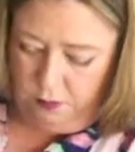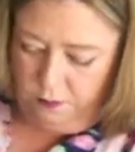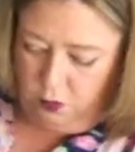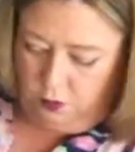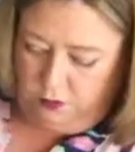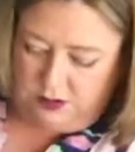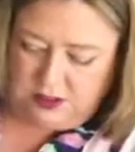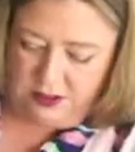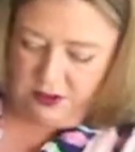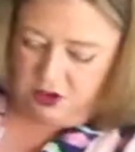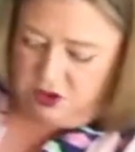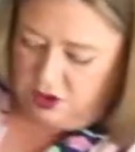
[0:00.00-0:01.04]
more until
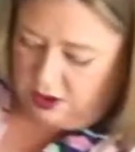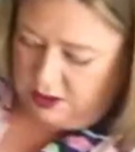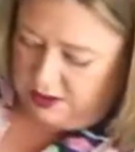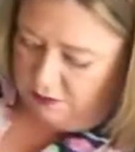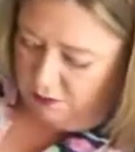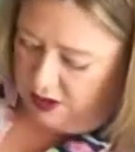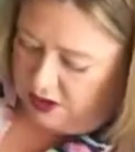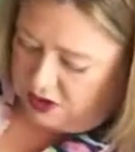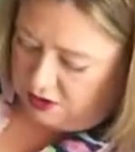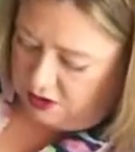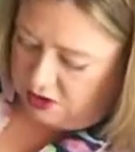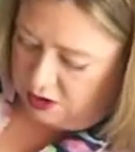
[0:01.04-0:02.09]
it's just
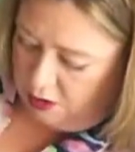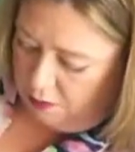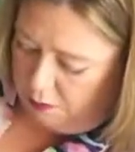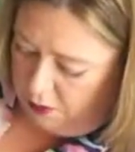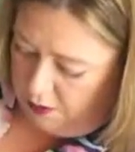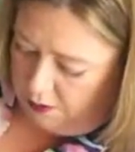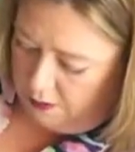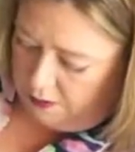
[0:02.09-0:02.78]
reaching the top.